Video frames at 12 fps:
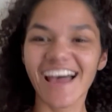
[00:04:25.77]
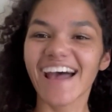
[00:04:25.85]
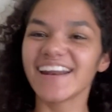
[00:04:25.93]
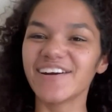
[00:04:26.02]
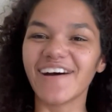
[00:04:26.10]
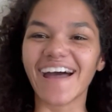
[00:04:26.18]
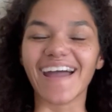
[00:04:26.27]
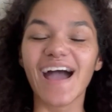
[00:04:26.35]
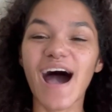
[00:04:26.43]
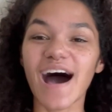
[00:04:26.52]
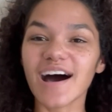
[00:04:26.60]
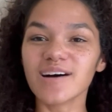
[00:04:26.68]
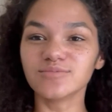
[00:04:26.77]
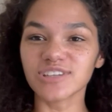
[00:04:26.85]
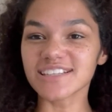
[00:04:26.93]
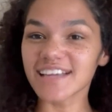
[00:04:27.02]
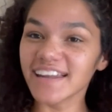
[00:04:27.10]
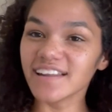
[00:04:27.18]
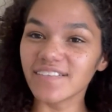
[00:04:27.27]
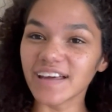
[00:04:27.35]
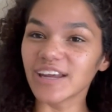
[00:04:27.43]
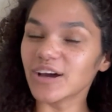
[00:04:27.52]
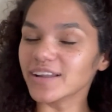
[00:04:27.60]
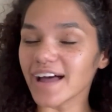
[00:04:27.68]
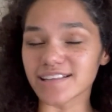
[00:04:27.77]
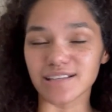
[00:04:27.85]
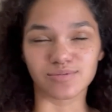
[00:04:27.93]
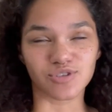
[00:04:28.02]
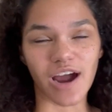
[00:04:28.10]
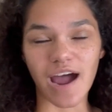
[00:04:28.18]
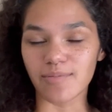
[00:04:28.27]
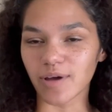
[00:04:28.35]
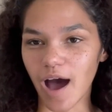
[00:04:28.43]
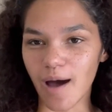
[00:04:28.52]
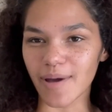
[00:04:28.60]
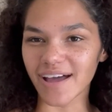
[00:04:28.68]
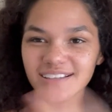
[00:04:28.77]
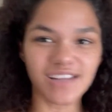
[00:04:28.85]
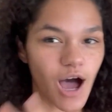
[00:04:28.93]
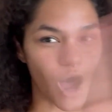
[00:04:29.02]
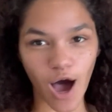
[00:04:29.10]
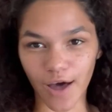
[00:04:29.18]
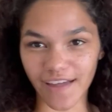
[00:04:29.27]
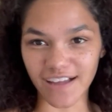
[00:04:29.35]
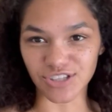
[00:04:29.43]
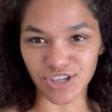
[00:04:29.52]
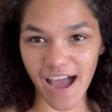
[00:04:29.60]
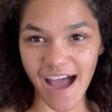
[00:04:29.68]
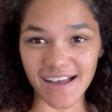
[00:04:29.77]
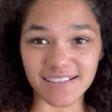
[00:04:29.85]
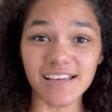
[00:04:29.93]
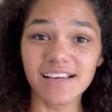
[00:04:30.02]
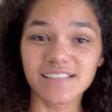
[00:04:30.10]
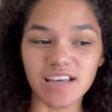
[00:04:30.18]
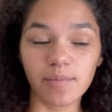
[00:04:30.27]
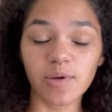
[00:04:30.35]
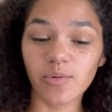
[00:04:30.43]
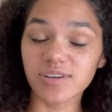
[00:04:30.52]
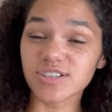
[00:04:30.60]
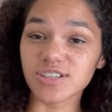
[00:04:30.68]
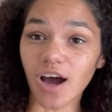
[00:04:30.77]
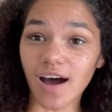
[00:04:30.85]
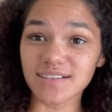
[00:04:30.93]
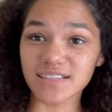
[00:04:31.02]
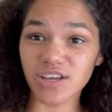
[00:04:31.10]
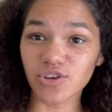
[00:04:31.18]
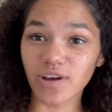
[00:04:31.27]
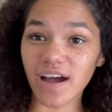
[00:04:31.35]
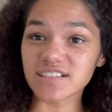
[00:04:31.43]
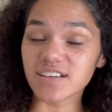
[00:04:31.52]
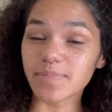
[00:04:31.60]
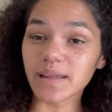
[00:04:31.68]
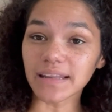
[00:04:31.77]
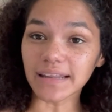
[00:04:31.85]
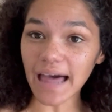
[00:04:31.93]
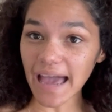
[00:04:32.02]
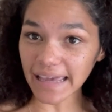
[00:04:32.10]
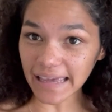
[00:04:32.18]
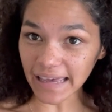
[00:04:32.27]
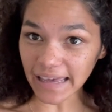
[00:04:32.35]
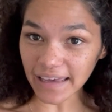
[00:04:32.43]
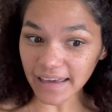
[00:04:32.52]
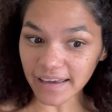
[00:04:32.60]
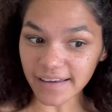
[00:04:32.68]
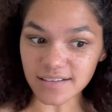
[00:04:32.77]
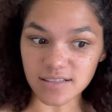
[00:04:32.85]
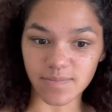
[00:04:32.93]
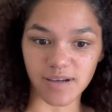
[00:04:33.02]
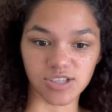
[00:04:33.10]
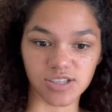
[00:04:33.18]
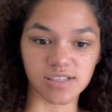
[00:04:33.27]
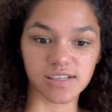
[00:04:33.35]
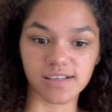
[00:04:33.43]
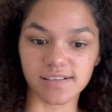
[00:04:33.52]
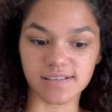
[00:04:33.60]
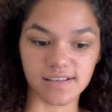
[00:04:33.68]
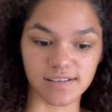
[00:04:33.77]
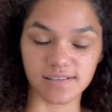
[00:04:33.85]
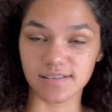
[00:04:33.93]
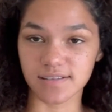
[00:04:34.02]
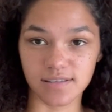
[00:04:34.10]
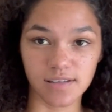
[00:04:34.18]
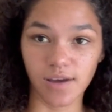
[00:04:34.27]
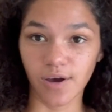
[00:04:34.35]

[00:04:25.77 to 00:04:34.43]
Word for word: Anyway, um, just to end the video, like, subscribe, comment, all that jazz. Tell me which content you guys have been liking, especially since